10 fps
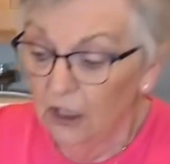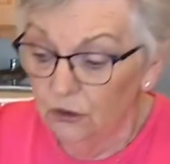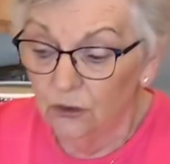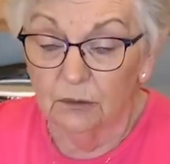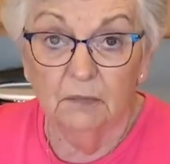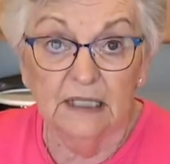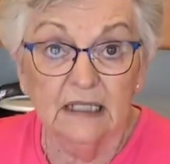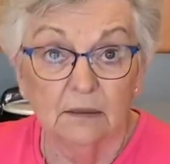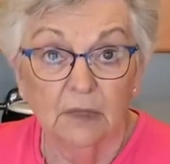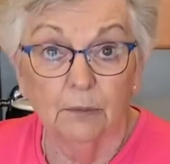you can mix
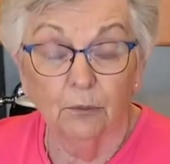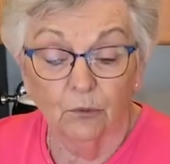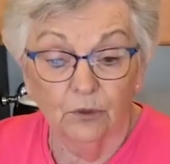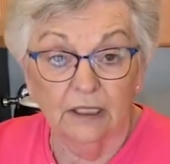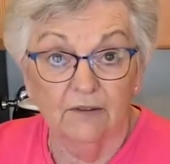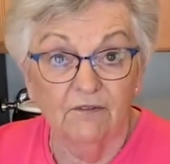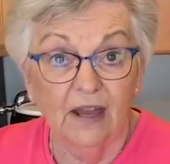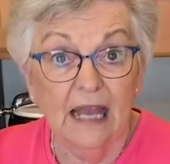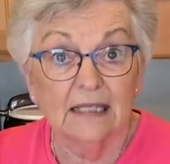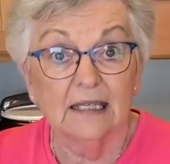them up really
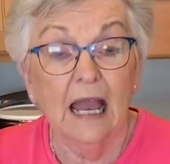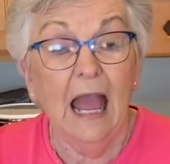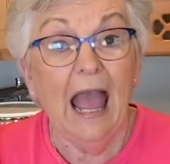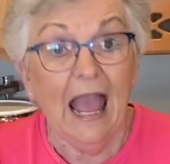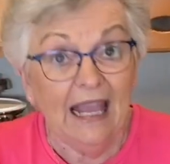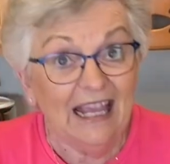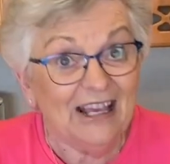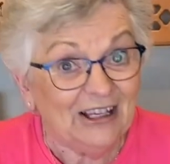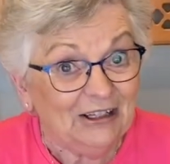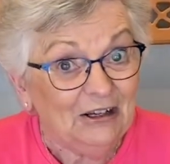fast.
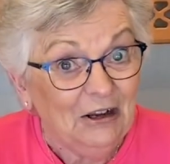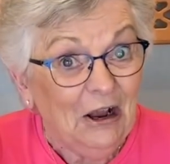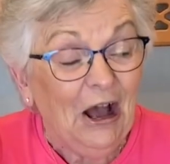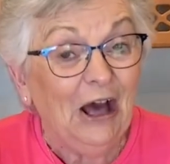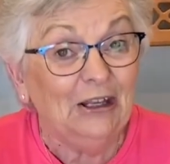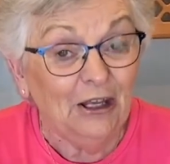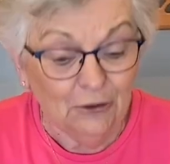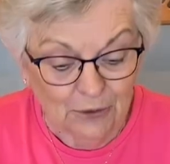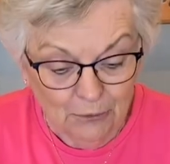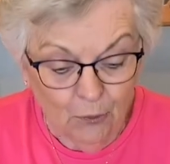And
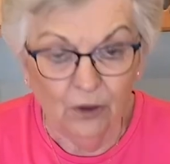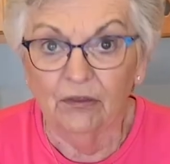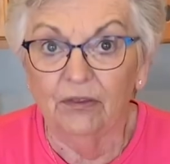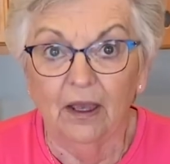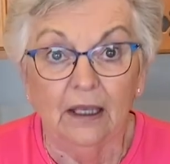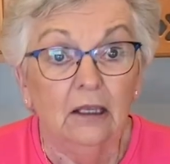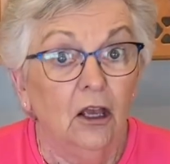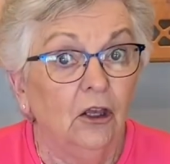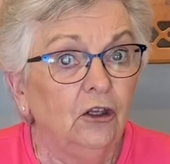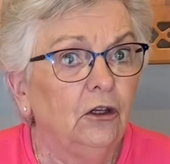another important thing,
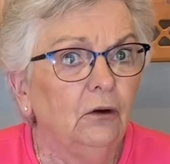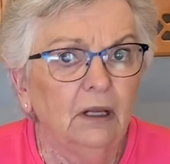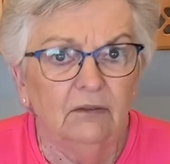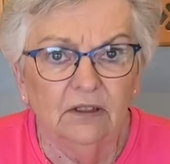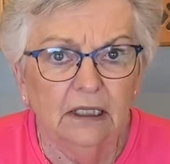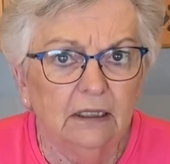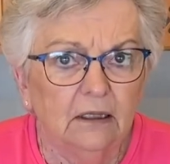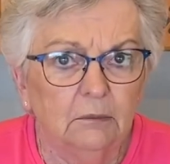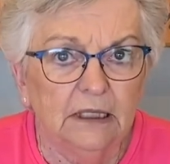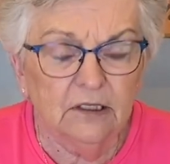you don't have to get the
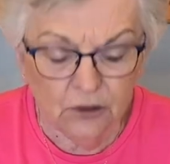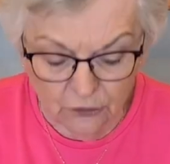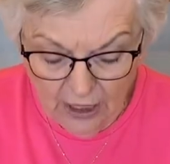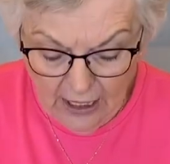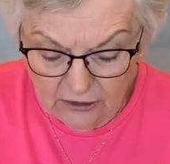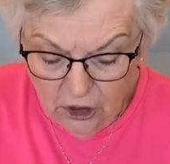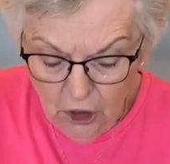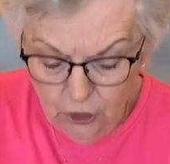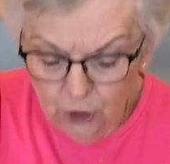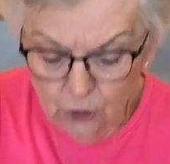mixer out.
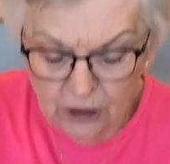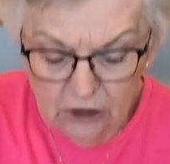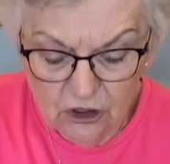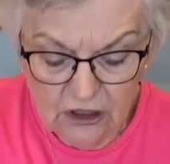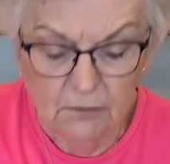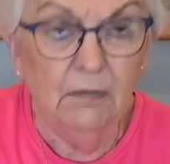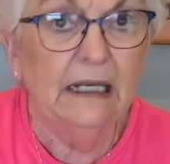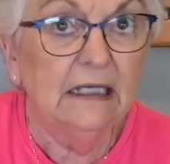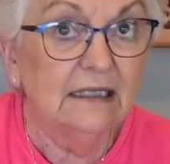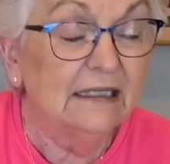You can just
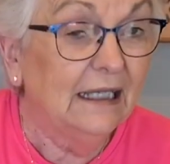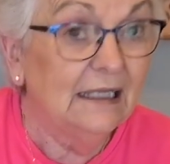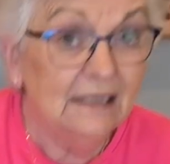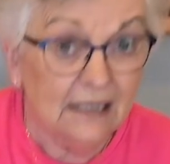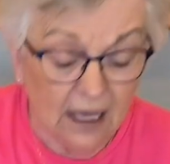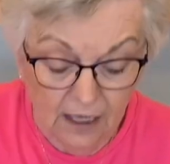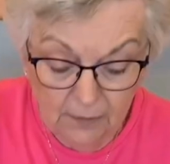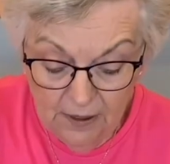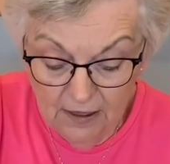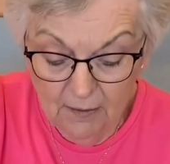mix these up
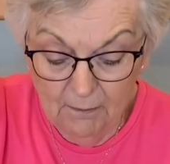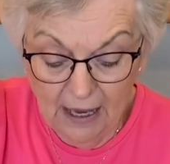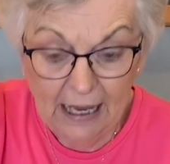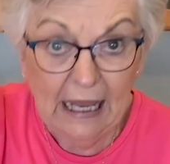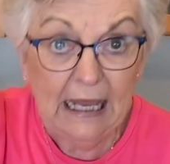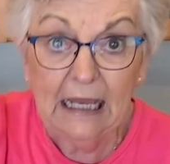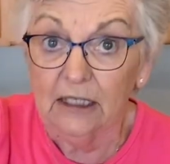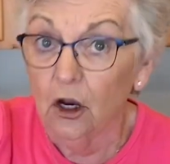by hand,